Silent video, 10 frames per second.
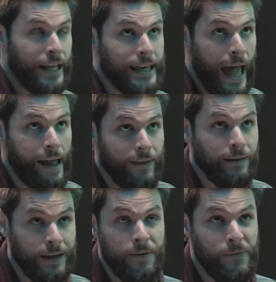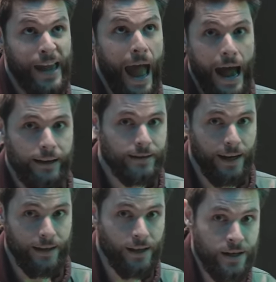again, give gas,
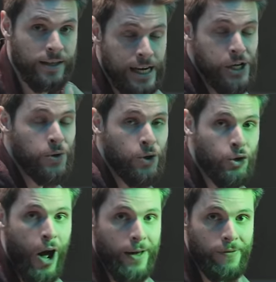and, and continue to drive